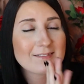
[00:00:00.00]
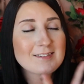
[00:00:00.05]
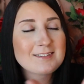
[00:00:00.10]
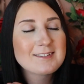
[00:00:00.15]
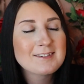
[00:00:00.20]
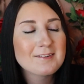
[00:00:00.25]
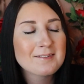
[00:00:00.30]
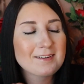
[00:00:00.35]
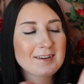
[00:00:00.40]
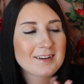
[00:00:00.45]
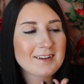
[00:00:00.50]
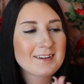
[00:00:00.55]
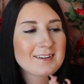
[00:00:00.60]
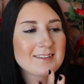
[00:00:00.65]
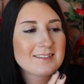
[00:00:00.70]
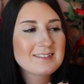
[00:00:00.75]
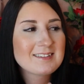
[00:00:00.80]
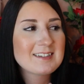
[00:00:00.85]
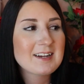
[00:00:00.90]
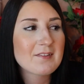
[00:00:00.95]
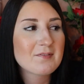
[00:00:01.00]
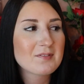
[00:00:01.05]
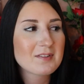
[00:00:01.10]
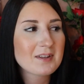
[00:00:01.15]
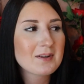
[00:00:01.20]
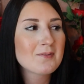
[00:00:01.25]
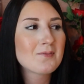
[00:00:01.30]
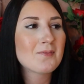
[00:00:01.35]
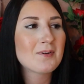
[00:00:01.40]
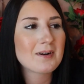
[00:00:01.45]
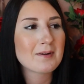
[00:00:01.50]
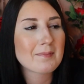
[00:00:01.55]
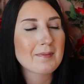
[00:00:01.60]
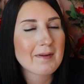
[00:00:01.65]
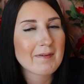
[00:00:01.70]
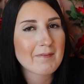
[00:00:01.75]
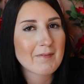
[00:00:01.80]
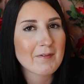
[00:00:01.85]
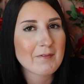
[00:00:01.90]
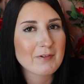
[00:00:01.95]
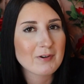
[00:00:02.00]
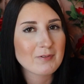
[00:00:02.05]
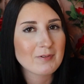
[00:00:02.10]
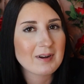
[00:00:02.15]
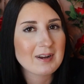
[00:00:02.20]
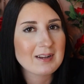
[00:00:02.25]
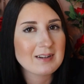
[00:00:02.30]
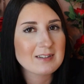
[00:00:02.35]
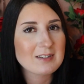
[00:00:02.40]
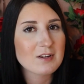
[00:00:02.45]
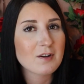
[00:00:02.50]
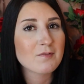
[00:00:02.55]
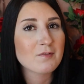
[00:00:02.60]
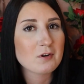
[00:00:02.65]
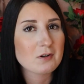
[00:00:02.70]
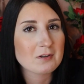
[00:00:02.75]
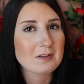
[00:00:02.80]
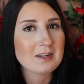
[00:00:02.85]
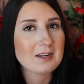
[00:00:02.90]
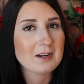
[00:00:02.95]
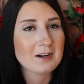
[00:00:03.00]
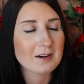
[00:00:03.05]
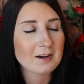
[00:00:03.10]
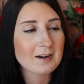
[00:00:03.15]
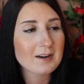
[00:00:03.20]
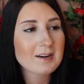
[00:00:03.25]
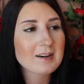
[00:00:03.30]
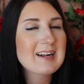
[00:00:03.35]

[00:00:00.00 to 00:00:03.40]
was so good. Definitely one of my favorite reads of all year.